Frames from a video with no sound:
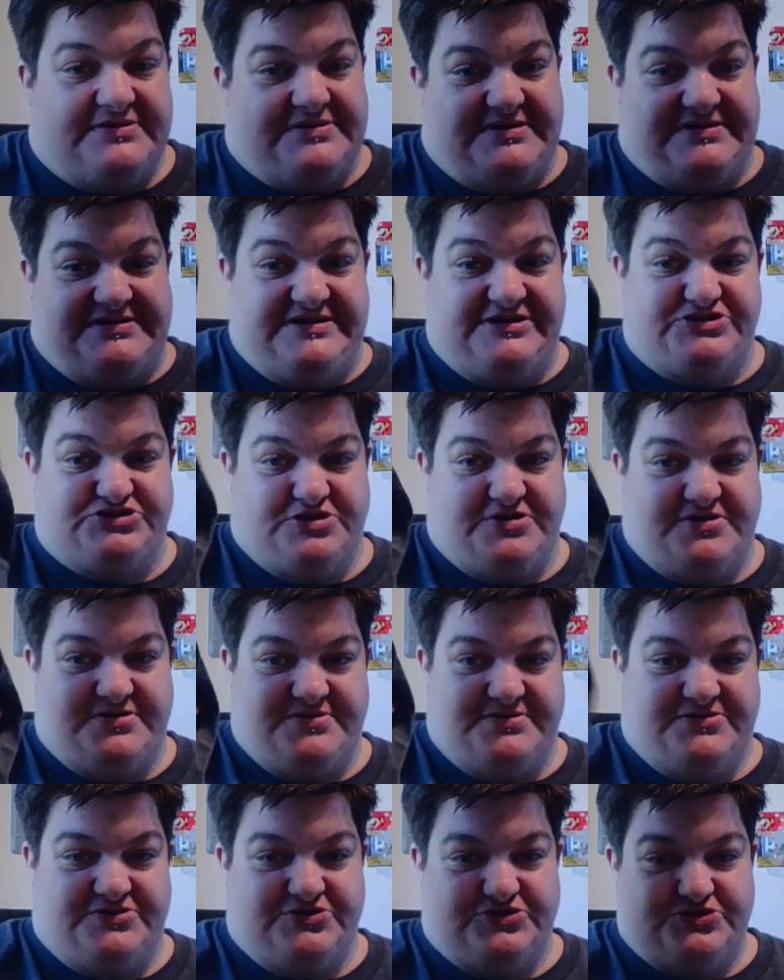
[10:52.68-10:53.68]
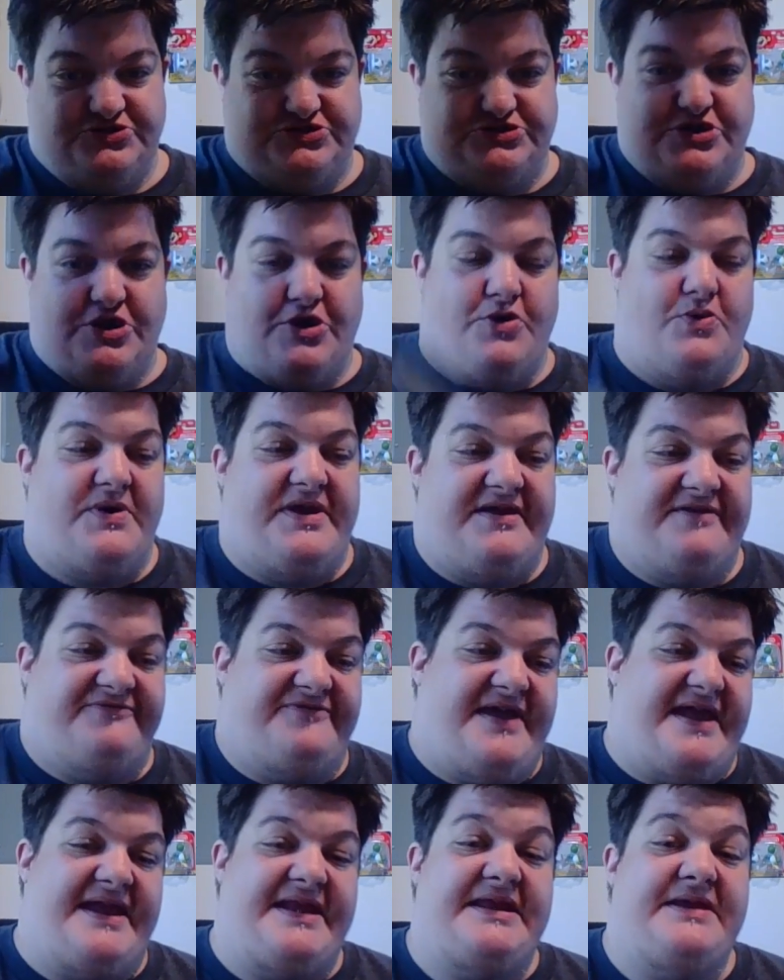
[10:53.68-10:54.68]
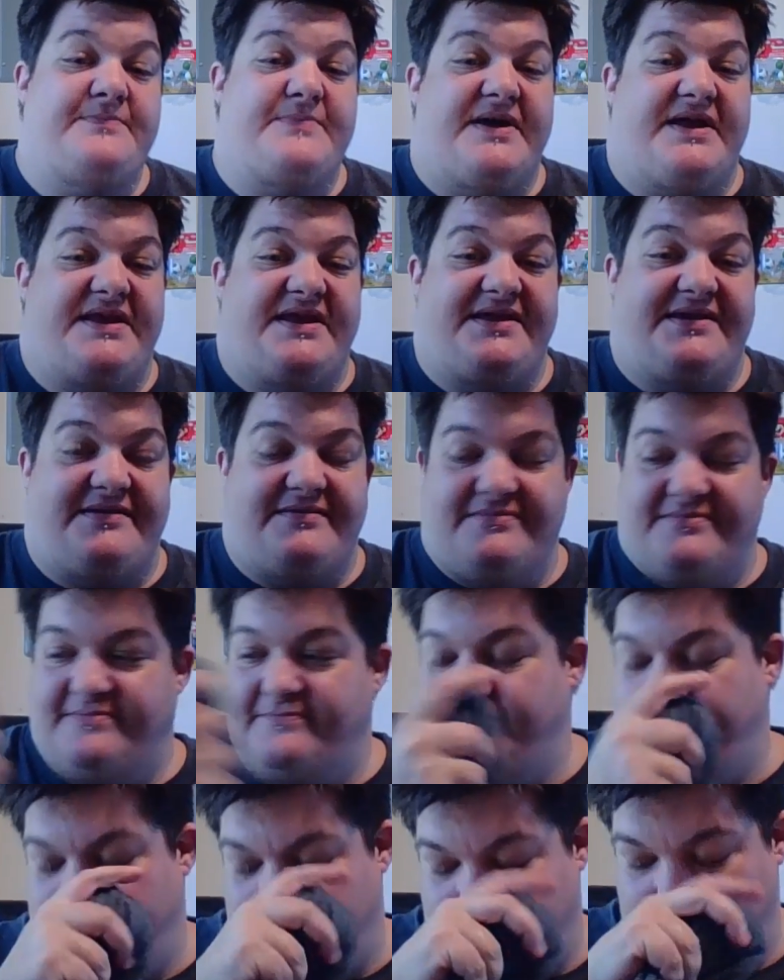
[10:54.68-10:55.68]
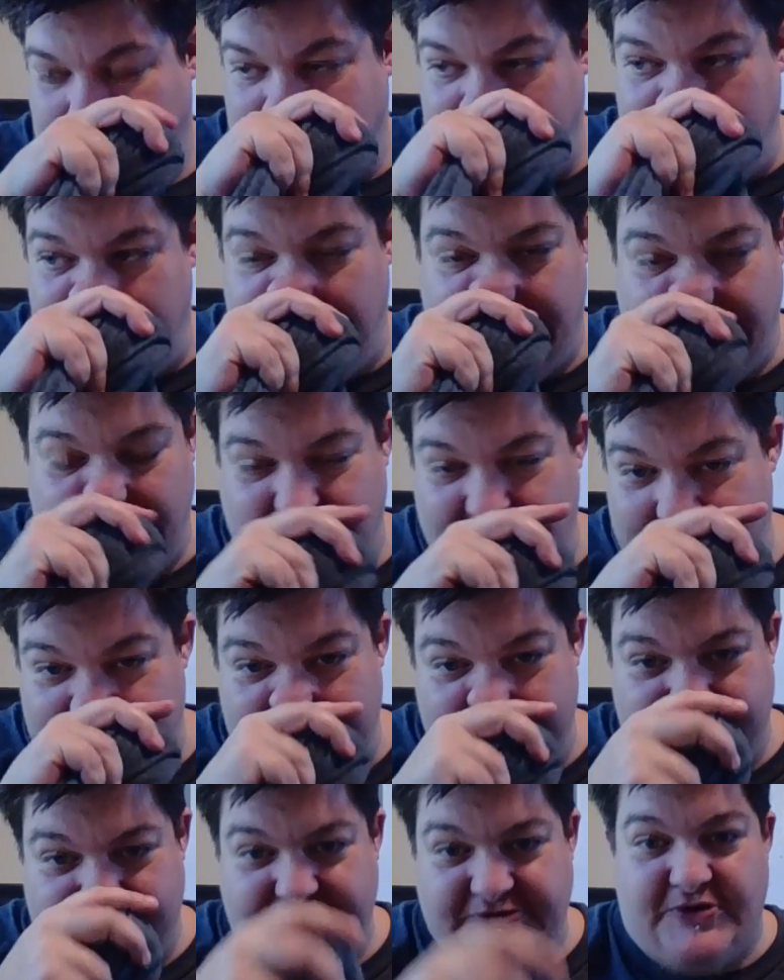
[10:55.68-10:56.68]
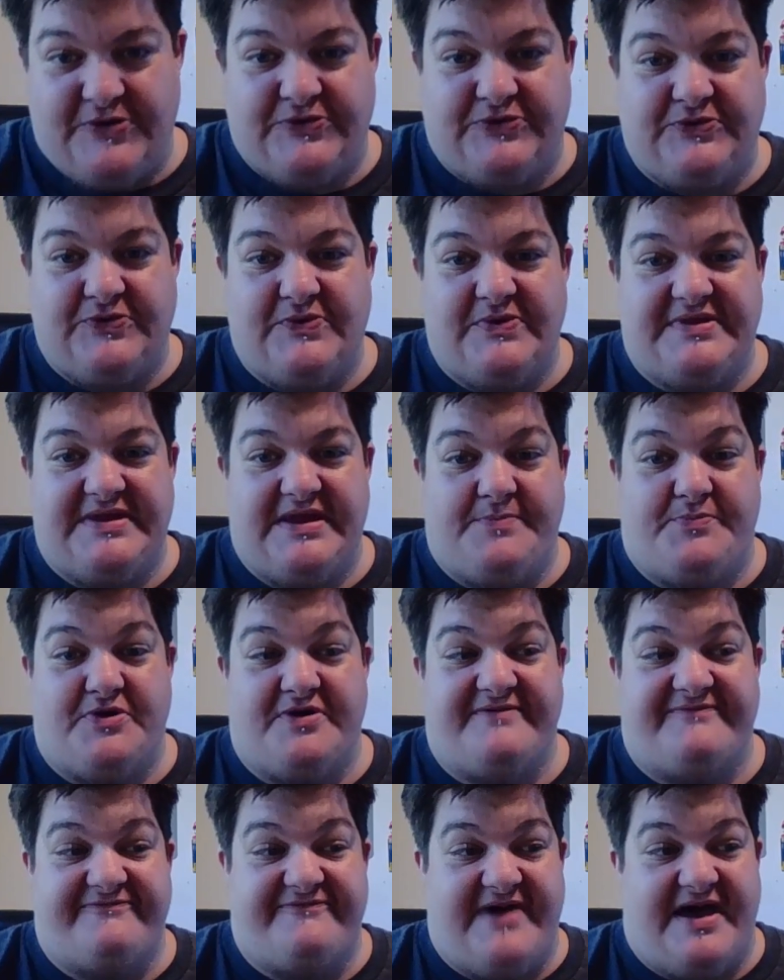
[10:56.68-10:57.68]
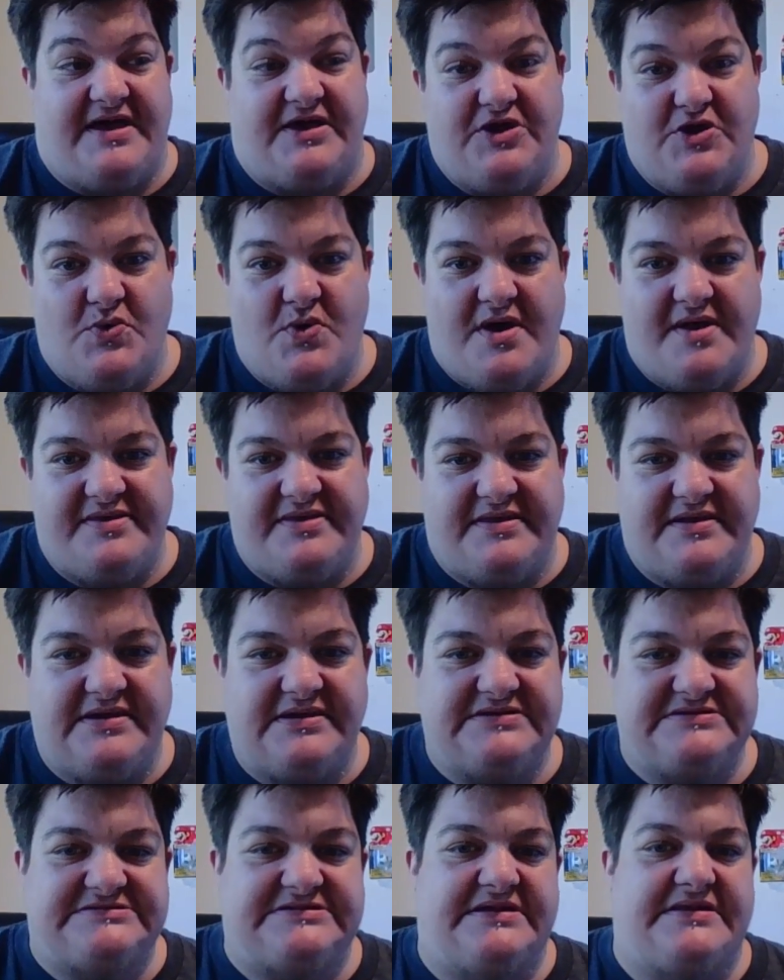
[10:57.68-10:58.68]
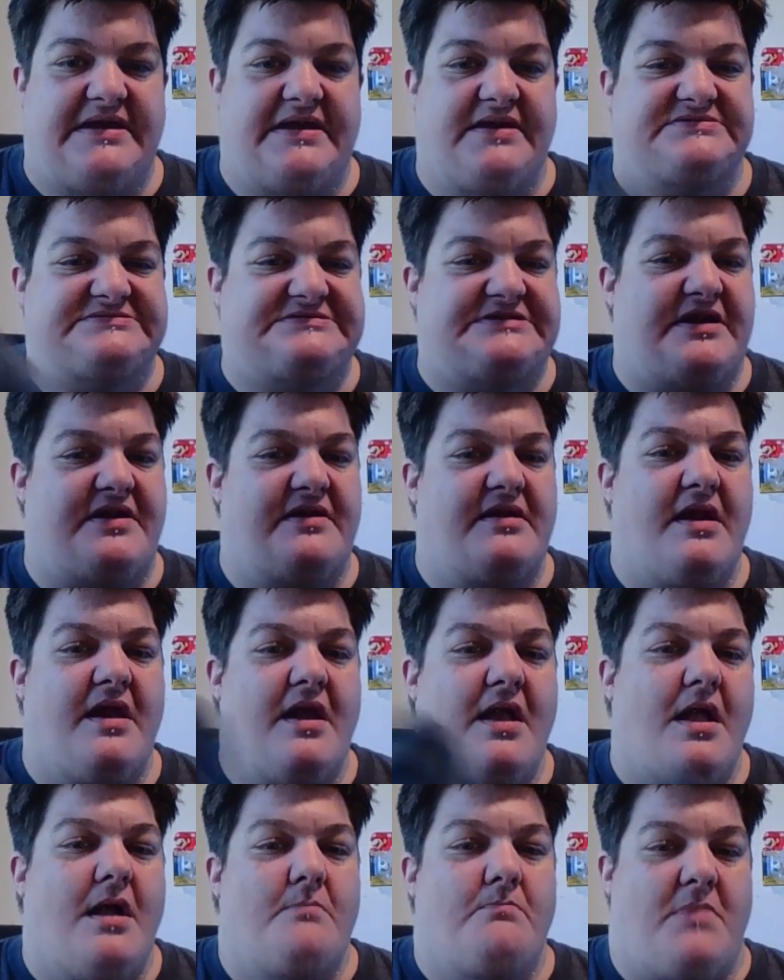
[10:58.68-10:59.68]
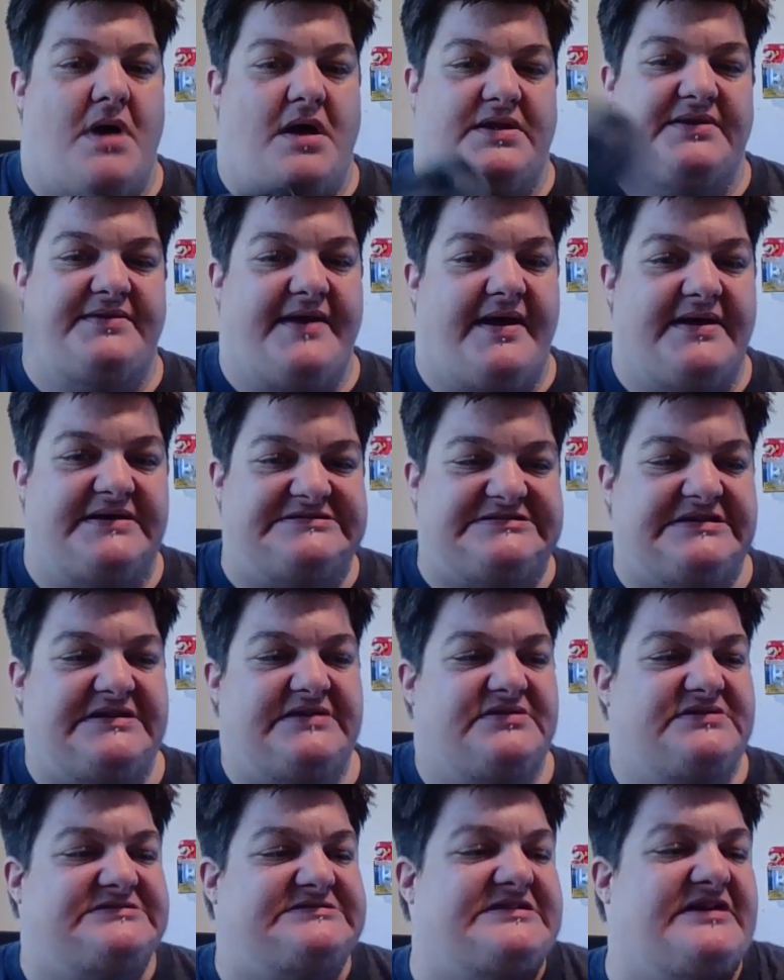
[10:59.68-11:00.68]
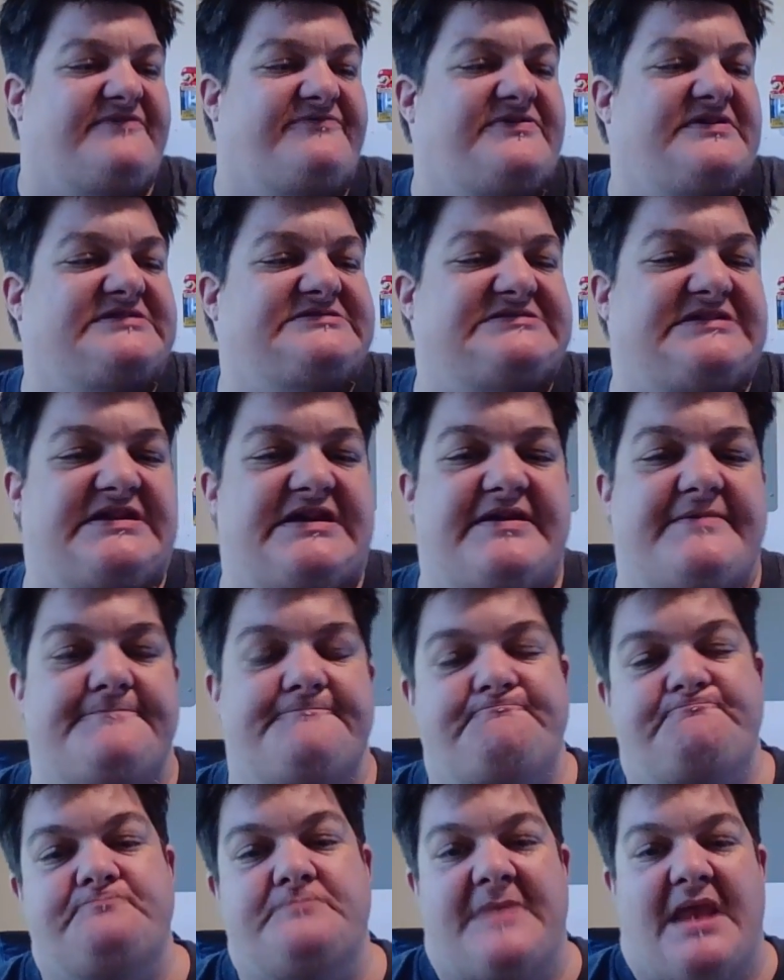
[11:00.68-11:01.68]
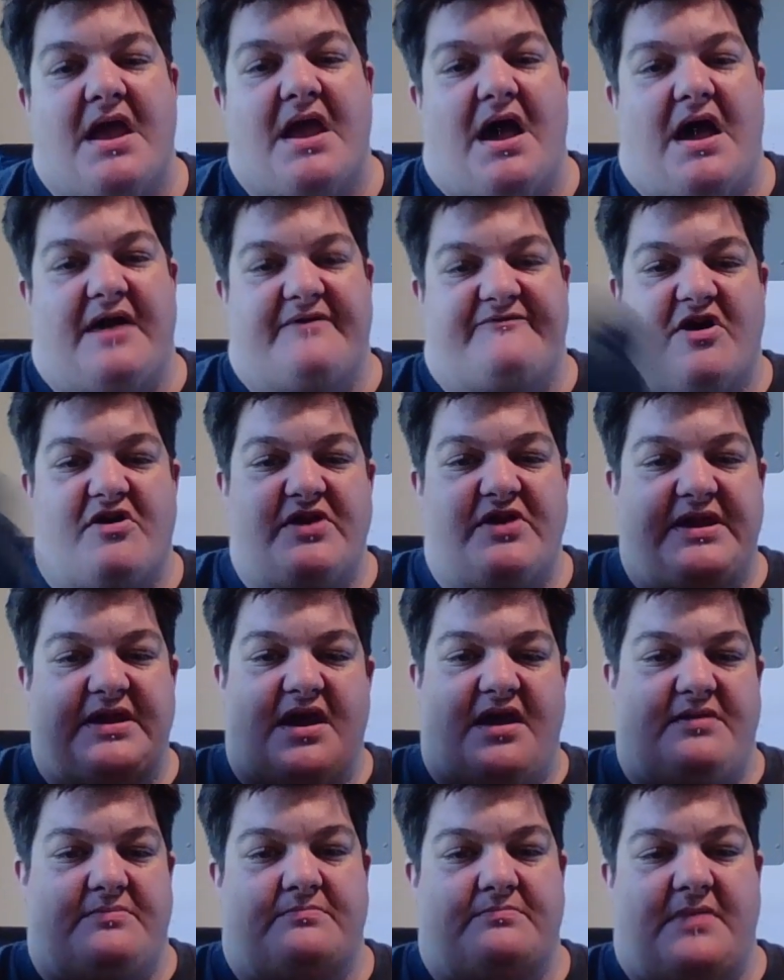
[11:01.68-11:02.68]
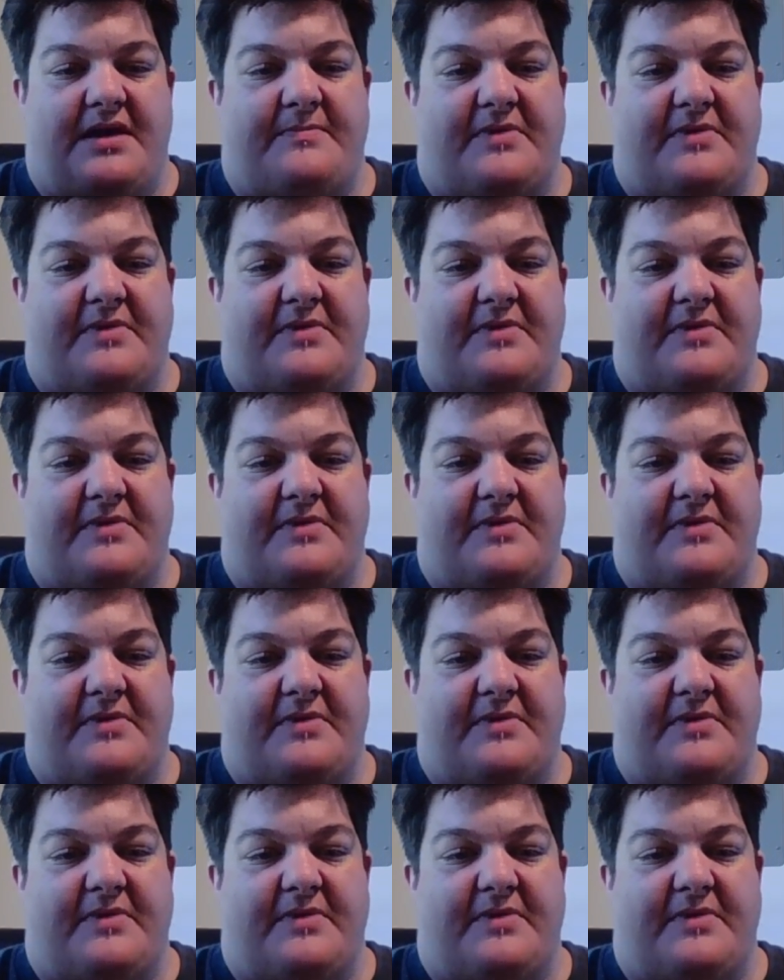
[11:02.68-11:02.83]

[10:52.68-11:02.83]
the t-shirt. So if anybody, you know, when people go through and they put a value on things and they start monetizing the stuff that's in it, I've already gotten my